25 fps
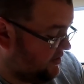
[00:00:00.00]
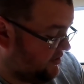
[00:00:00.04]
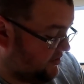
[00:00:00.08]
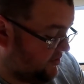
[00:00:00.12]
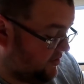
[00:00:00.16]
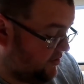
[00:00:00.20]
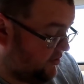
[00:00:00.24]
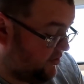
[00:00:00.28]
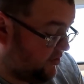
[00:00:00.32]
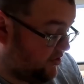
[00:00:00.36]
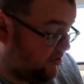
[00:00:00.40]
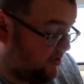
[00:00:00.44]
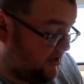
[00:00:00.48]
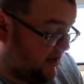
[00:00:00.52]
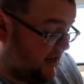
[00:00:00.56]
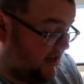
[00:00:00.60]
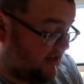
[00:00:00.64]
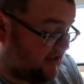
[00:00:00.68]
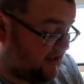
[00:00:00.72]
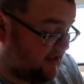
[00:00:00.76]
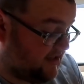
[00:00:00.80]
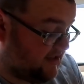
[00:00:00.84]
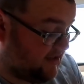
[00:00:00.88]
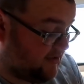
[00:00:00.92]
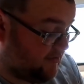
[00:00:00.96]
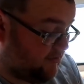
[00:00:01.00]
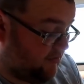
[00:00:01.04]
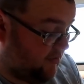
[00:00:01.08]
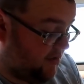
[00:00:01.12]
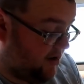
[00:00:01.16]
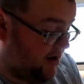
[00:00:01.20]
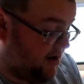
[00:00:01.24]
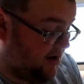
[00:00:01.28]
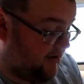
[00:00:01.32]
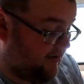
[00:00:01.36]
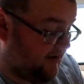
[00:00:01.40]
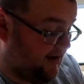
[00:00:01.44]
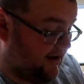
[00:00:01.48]
So you could actually just
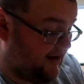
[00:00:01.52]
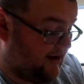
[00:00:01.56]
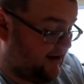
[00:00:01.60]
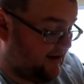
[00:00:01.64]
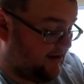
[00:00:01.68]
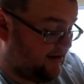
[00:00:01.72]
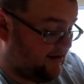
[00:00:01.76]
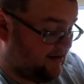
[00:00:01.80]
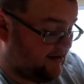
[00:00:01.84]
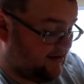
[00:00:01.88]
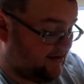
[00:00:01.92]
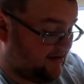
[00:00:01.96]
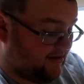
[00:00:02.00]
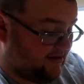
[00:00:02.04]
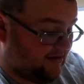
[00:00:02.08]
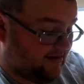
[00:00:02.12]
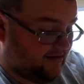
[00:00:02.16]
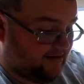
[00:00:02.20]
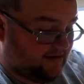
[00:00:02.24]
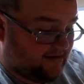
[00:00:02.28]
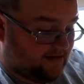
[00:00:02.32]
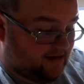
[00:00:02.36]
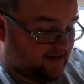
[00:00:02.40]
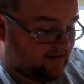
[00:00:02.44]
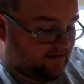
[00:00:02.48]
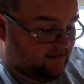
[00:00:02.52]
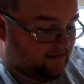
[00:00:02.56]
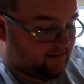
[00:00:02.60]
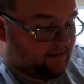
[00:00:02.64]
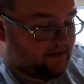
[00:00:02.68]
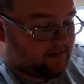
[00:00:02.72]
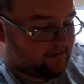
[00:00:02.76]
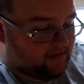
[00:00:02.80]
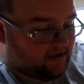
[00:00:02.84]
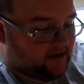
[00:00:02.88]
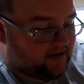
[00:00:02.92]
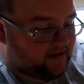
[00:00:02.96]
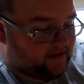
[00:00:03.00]
wire it in like a
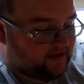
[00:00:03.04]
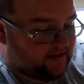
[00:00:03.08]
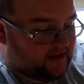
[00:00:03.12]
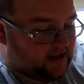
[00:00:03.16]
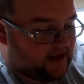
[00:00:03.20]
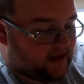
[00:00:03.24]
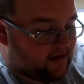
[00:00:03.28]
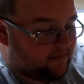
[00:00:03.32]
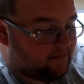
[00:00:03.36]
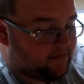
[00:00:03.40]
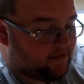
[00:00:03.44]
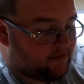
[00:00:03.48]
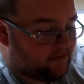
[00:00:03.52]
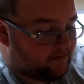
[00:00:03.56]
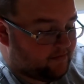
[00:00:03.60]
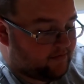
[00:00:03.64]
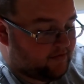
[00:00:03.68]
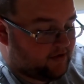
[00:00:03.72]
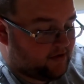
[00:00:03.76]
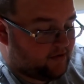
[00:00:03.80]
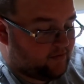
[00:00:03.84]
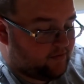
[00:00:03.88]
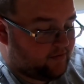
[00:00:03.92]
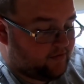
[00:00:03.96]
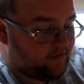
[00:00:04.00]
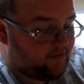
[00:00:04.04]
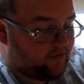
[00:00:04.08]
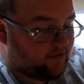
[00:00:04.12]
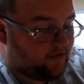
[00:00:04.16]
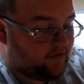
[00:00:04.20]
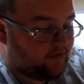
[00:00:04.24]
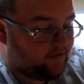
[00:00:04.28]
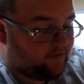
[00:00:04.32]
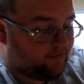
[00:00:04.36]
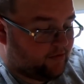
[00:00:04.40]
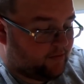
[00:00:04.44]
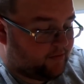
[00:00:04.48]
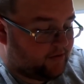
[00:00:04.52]
bit better than that. We
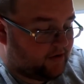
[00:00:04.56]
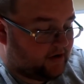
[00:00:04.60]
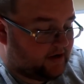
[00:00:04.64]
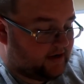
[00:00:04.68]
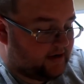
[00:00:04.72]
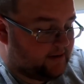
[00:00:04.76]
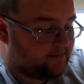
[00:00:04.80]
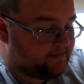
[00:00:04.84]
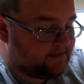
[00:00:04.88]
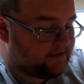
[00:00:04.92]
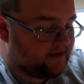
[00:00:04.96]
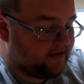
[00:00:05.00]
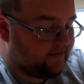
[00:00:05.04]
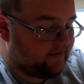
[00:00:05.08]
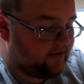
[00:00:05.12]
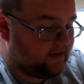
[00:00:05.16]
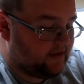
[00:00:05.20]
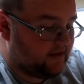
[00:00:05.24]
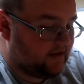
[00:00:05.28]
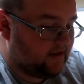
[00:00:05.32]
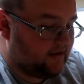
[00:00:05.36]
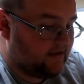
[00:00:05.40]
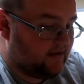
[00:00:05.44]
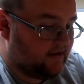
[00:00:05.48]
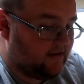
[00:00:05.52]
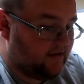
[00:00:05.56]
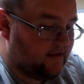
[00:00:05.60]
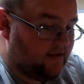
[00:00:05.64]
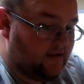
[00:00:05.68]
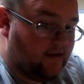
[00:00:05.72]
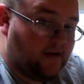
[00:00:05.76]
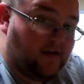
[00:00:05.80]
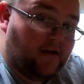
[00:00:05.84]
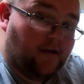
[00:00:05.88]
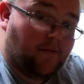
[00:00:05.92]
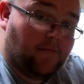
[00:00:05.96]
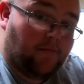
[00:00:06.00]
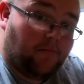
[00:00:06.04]
use proper clips and everything,
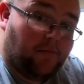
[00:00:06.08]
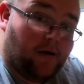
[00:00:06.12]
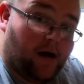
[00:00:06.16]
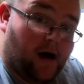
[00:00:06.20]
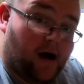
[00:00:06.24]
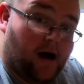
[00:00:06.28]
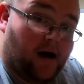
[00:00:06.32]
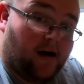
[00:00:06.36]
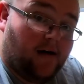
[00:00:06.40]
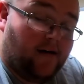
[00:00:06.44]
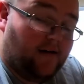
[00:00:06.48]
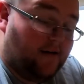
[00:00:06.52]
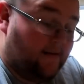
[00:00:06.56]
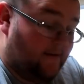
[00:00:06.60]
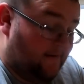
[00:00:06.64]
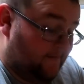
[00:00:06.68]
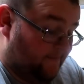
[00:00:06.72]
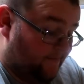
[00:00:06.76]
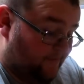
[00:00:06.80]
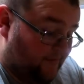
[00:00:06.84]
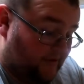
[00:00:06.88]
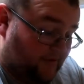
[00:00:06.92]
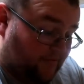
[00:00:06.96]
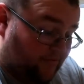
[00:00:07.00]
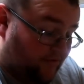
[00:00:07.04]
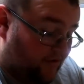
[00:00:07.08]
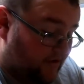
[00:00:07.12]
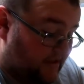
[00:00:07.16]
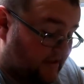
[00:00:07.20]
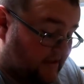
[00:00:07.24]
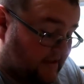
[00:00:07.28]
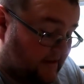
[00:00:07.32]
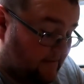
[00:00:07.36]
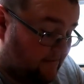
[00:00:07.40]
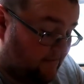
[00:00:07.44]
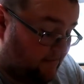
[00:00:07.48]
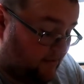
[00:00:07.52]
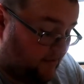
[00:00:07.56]
but it's pretty
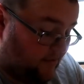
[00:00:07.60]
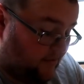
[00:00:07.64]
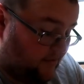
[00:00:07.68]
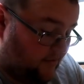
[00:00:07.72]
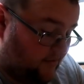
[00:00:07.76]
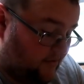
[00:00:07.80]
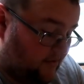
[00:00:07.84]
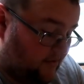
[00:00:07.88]
simple.